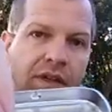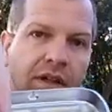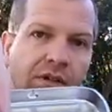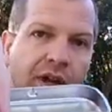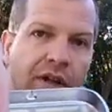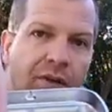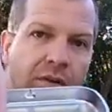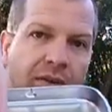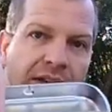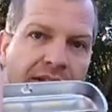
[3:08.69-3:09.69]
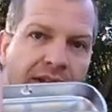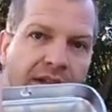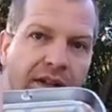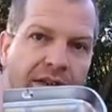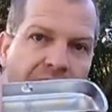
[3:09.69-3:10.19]
I'll try to hold that
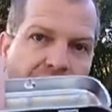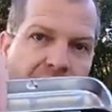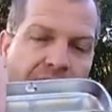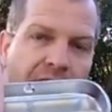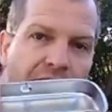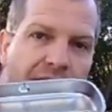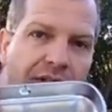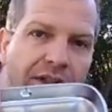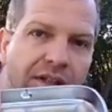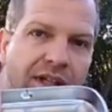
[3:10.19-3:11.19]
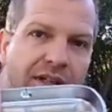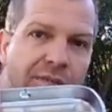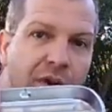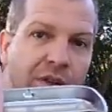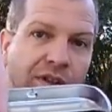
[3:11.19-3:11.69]
still enough for it to focus on. It's got some
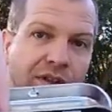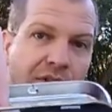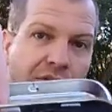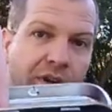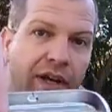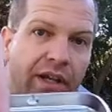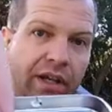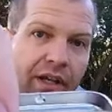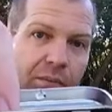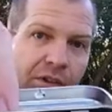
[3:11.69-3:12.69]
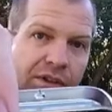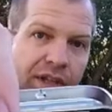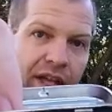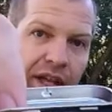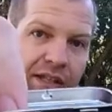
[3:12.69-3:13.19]
hooks and string and a couple of
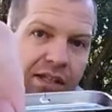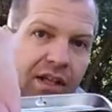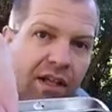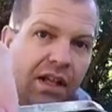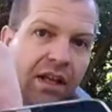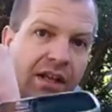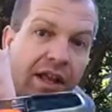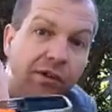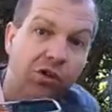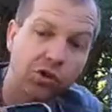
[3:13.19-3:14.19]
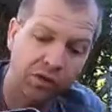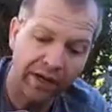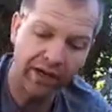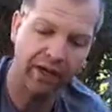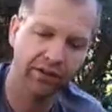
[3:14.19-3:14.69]
jig heads. Now the
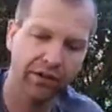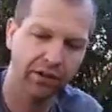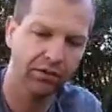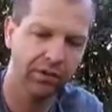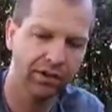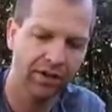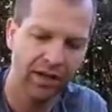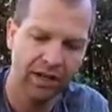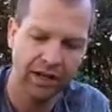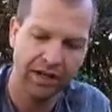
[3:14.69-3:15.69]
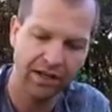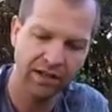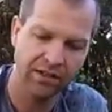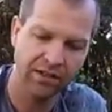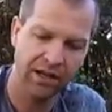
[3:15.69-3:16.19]
string I've included
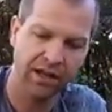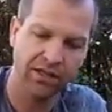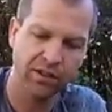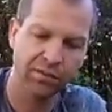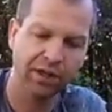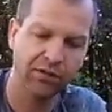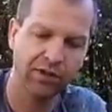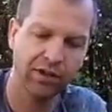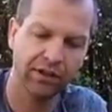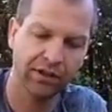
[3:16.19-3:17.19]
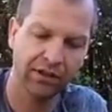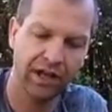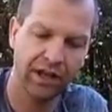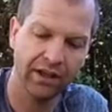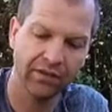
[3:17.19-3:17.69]
is a Spectra
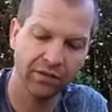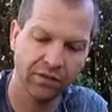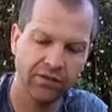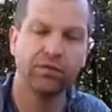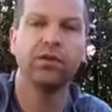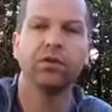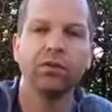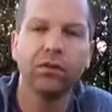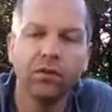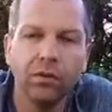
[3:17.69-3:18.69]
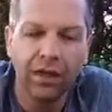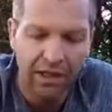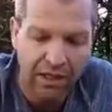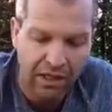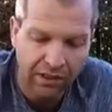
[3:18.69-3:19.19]
line. For those of you who
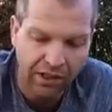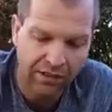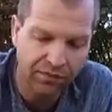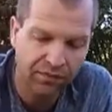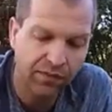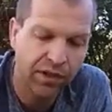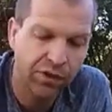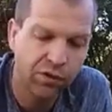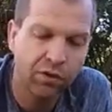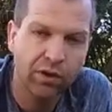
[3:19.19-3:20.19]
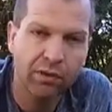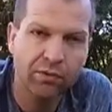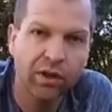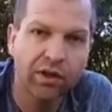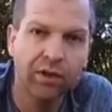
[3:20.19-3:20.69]
like to fish, you know what I'm
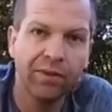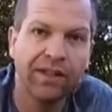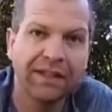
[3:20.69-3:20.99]
talking about.